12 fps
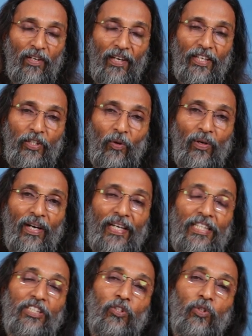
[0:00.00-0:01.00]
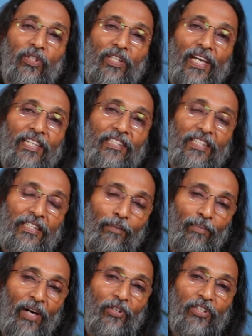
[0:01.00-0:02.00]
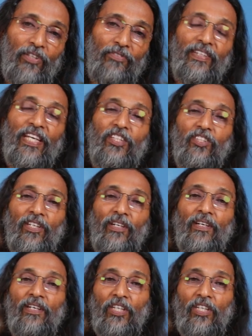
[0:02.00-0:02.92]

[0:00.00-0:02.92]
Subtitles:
and yoga is utilizing the powers of nature